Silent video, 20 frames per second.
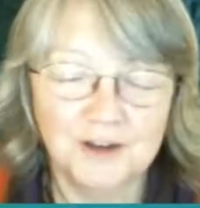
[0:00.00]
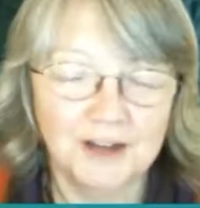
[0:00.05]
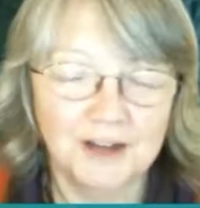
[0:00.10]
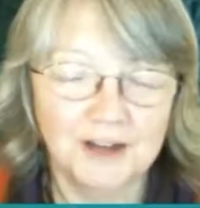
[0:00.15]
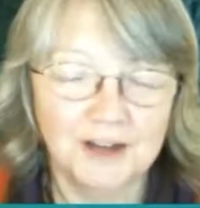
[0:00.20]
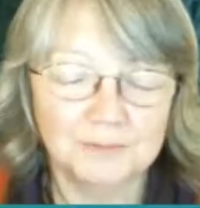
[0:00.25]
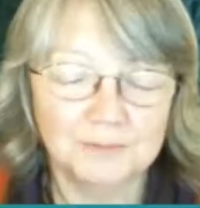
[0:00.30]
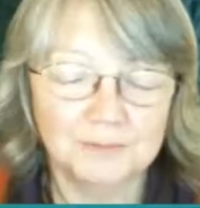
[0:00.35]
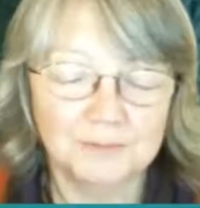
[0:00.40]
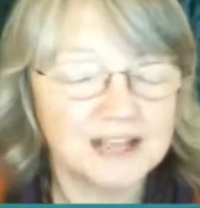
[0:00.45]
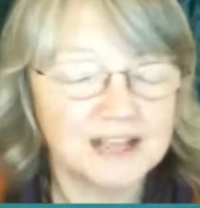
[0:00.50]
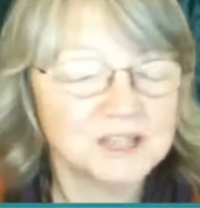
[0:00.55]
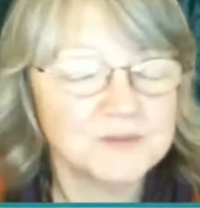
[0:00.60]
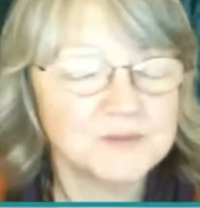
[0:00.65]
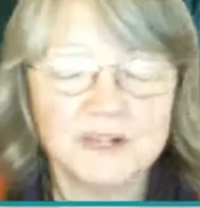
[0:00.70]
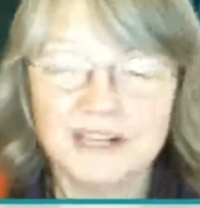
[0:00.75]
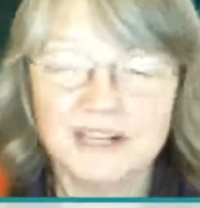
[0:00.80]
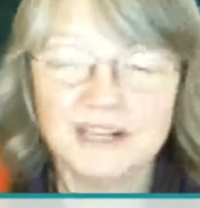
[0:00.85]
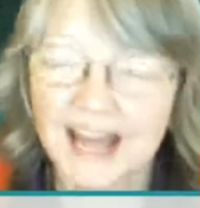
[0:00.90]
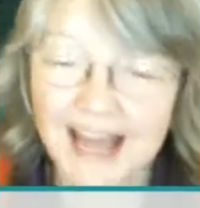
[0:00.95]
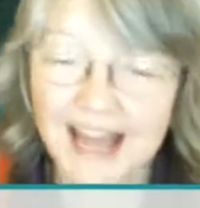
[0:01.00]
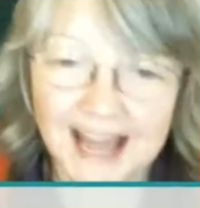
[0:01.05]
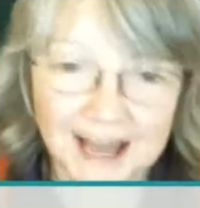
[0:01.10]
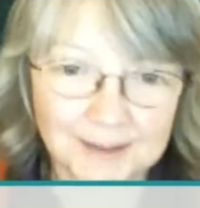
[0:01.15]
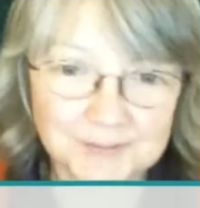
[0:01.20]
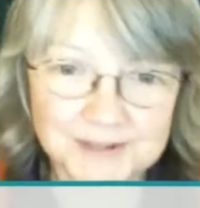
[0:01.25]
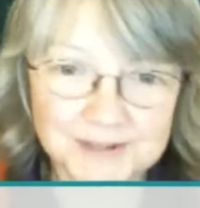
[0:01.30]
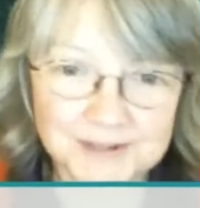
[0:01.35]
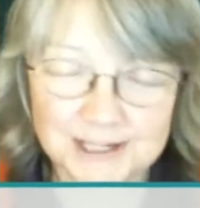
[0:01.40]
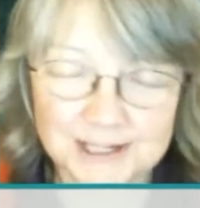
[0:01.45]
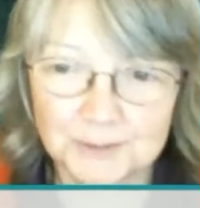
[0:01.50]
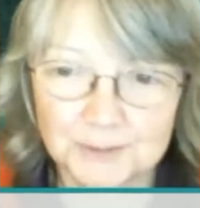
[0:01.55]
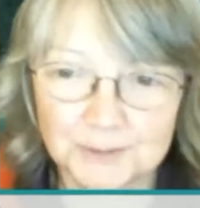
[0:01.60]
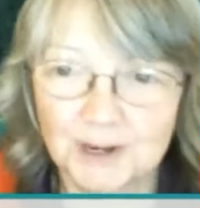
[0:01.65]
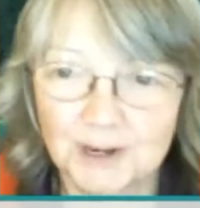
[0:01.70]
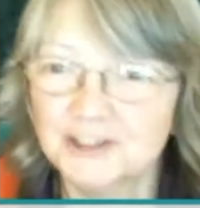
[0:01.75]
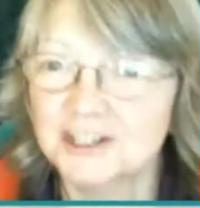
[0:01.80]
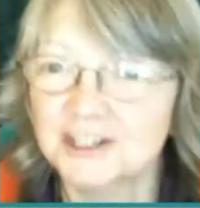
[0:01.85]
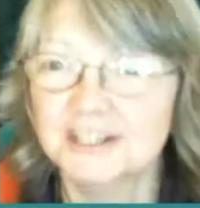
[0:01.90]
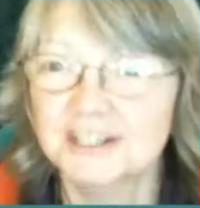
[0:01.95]
me. It's been an absolute pleasure.
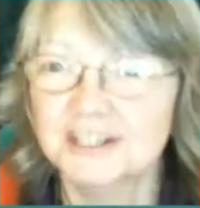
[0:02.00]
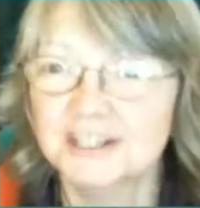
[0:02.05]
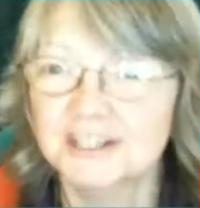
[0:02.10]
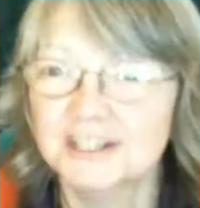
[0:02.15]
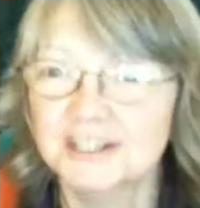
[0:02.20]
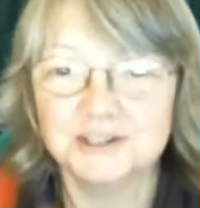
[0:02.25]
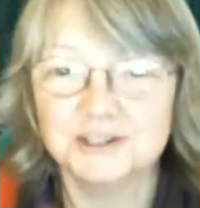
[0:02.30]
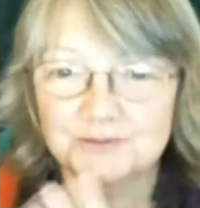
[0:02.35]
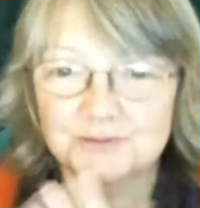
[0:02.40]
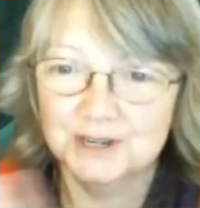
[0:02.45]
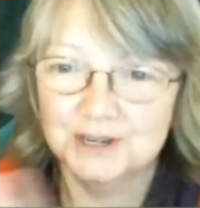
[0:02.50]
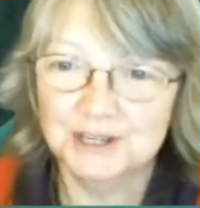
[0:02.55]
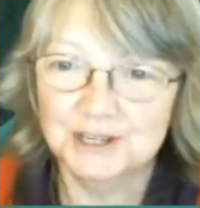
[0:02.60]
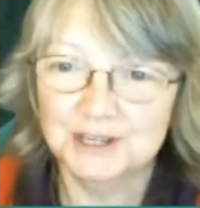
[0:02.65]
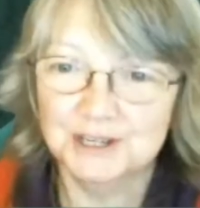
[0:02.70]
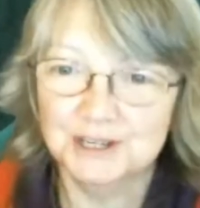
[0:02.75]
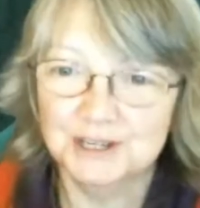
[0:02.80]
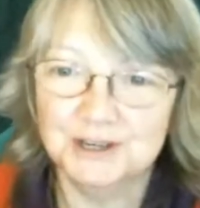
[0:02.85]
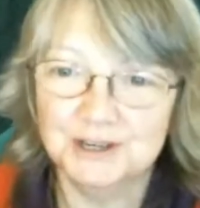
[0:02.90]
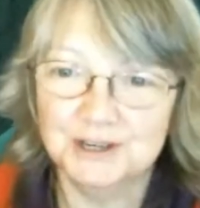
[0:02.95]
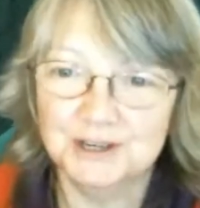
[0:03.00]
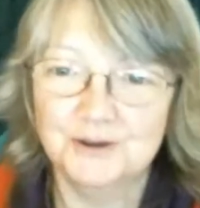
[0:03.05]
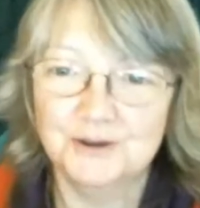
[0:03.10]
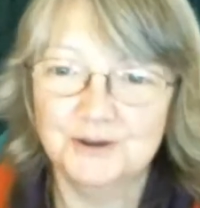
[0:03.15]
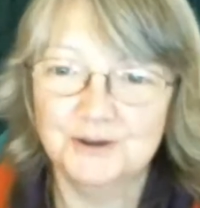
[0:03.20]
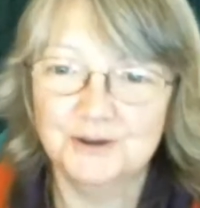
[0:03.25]
Lovely to meet you all, folks.